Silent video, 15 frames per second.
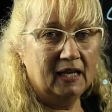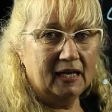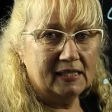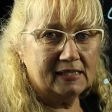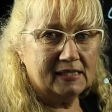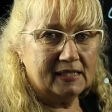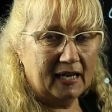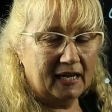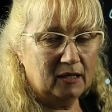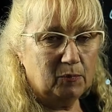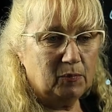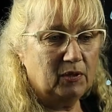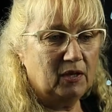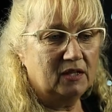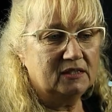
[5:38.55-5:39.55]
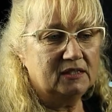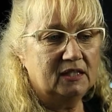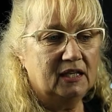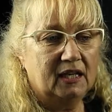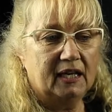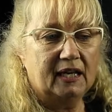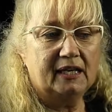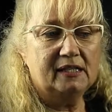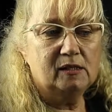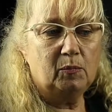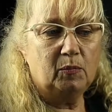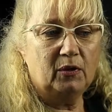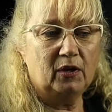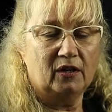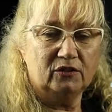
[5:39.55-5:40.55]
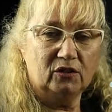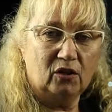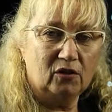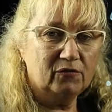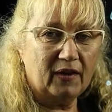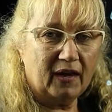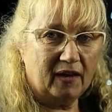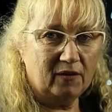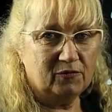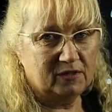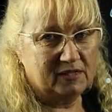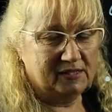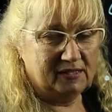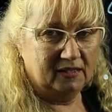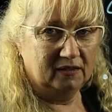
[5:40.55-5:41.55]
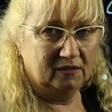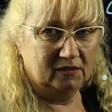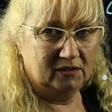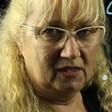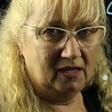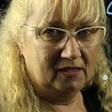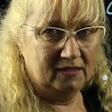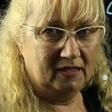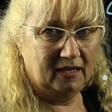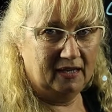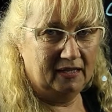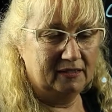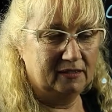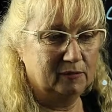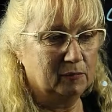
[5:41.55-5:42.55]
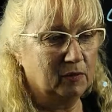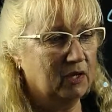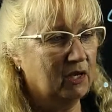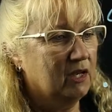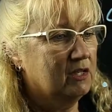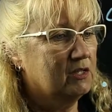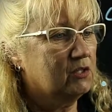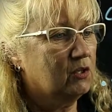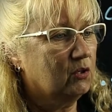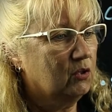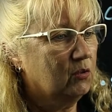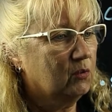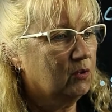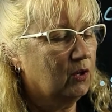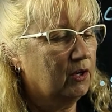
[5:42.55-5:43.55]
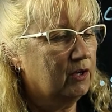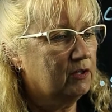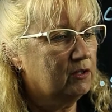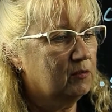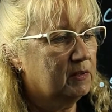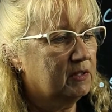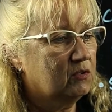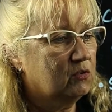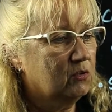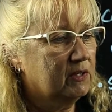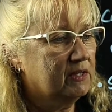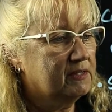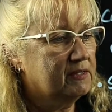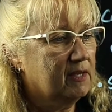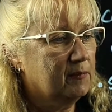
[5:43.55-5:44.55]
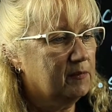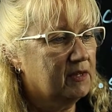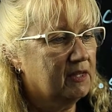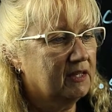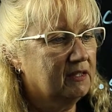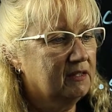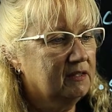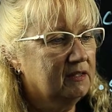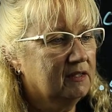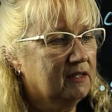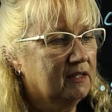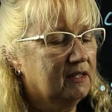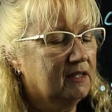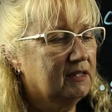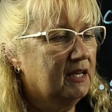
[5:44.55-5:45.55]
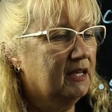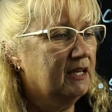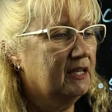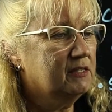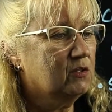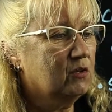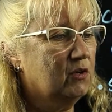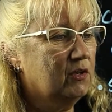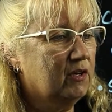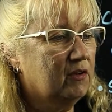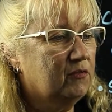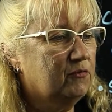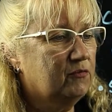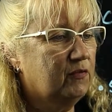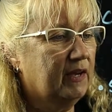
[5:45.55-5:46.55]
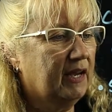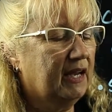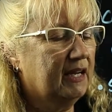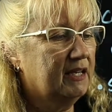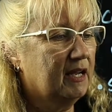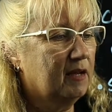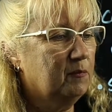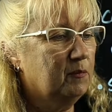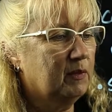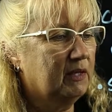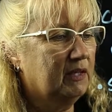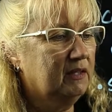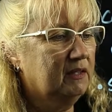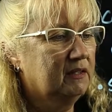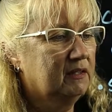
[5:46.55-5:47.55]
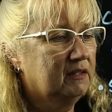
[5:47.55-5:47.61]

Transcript: A scatter plot is a plot of every single data item. So you're going to be drawing something that has got a fair number